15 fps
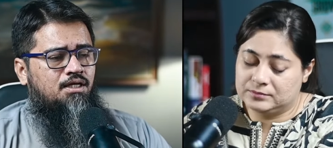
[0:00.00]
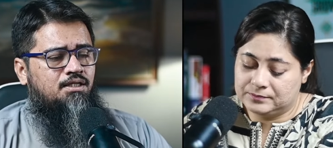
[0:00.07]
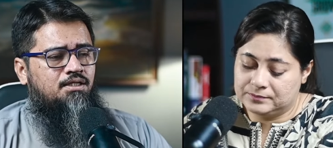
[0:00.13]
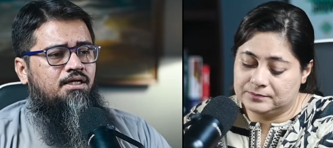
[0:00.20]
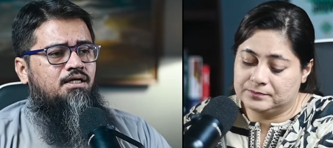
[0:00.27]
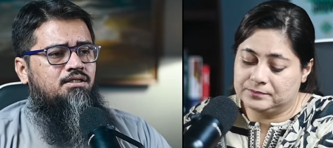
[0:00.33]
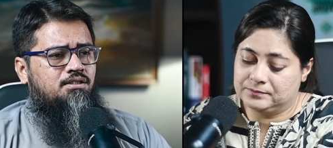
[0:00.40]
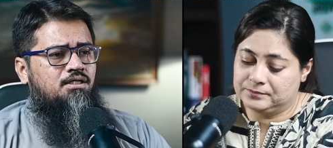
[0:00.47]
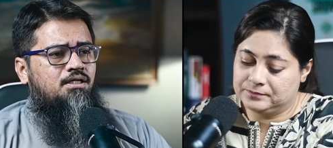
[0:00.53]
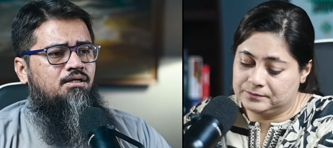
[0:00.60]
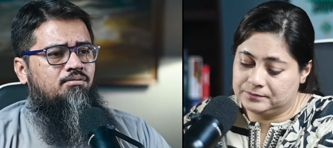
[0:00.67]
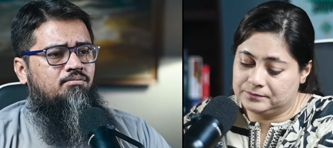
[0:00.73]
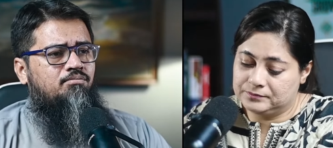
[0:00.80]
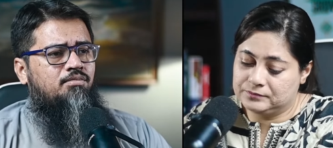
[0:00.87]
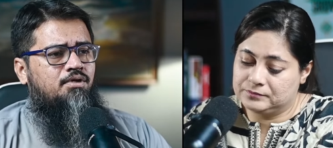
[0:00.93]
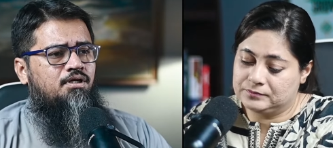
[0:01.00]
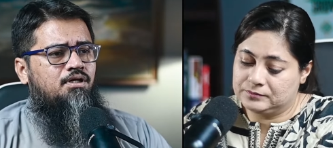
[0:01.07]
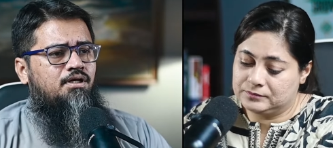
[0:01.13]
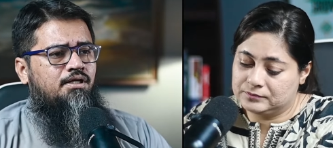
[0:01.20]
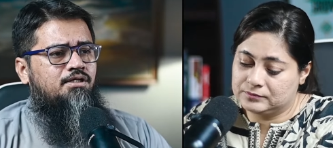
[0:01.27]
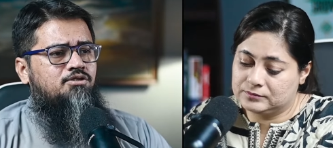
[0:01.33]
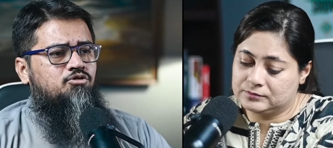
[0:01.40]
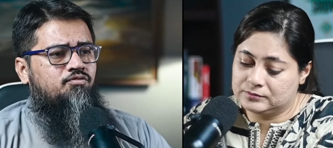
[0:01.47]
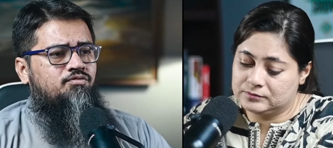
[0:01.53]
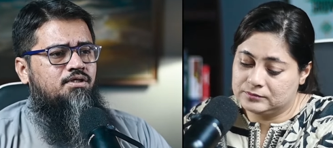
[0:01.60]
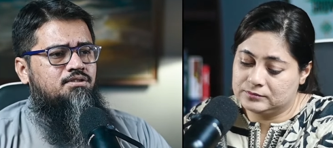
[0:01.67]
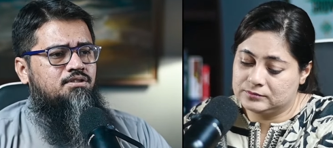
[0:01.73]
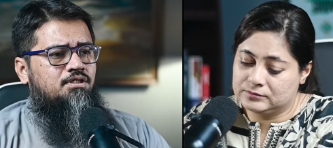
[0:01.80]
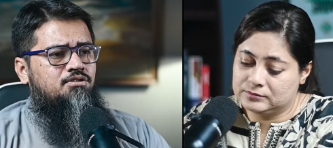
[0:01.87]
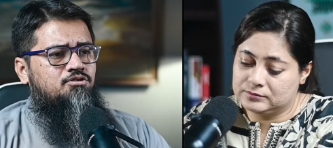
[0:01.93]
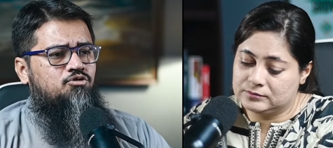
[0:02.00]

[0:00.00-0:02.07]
Speaker 1: There are three main layers of the skin.